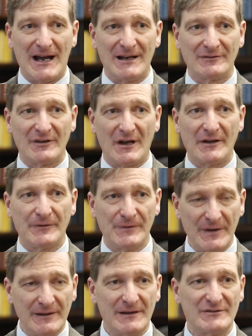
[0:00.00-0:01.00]
And I
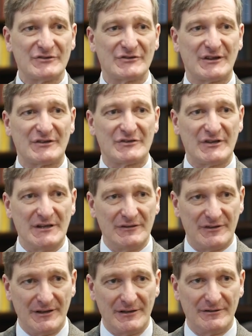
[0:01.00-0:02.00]
think it
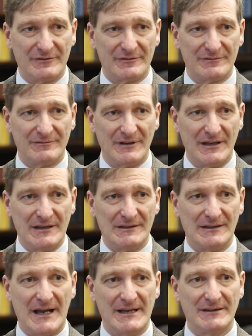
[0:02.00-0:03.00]
succeeded
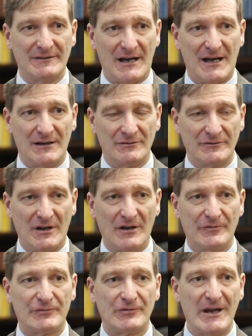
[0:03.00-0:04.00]
in laying down a
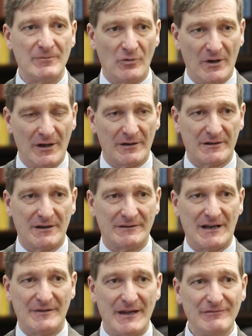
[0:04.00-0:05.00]
framework,
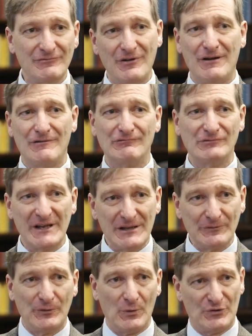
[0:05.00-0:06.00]
and I then
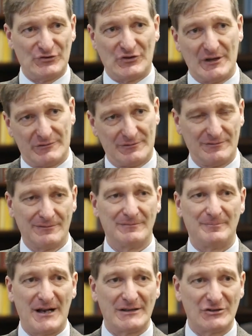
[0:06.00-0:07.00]
reinforced it
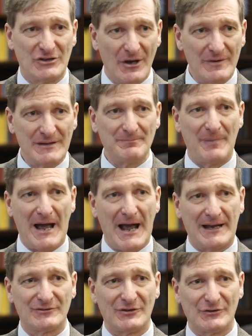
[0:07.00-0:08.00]
by going
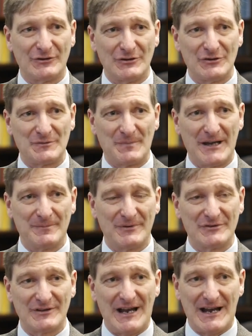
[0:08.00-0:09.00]
back to the
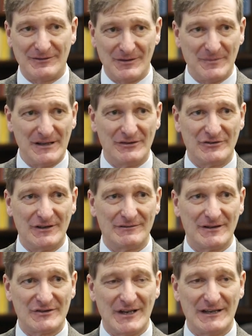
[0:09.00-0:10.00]
newspapers and the media
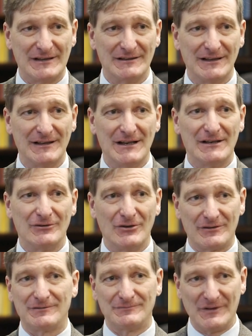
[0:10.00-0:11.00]
and saying,
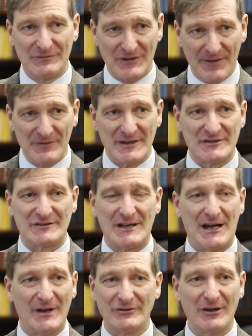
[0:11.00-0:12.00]
look, we've done this
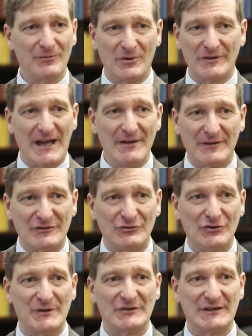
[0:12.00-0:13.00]
now. I don't want ever to
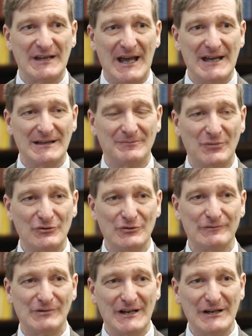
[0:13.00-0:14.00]
do it again, but
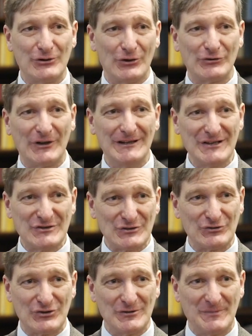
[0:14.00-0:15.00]
you've really got to
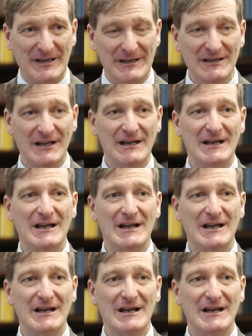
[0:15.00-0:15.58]
listen to me.